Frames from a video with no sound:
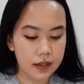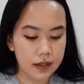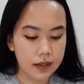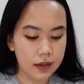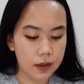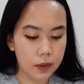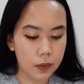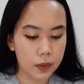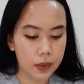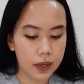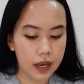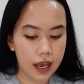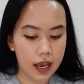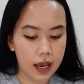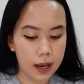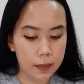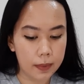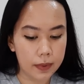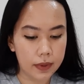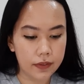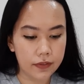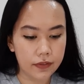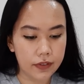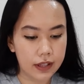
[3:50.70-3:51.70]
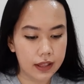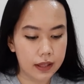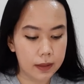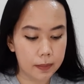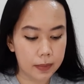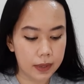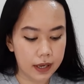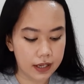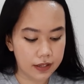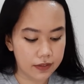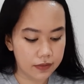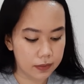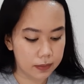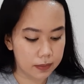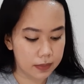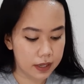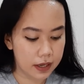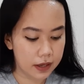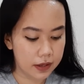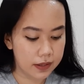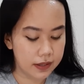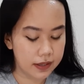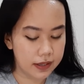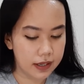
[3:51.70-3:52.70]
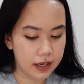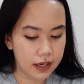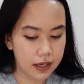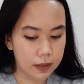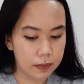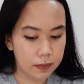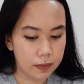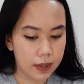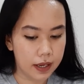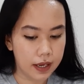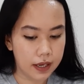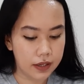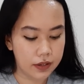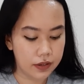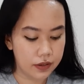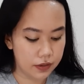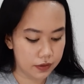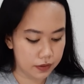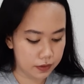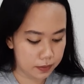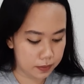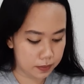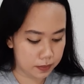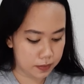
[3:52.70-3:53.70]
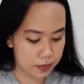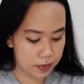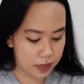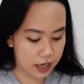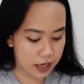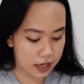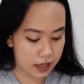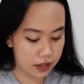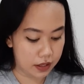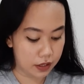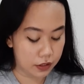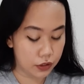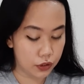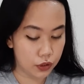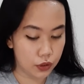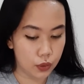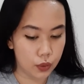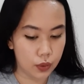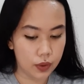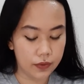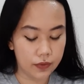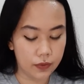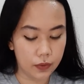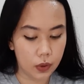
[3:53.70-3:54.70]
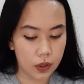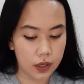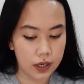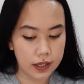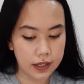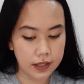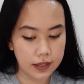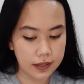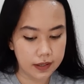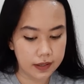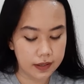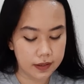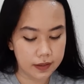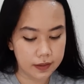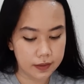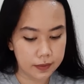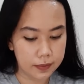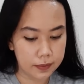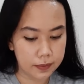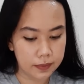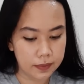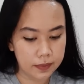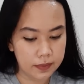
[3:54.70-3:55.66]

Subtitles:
So what happened in the past from their side, page, the Two of Wands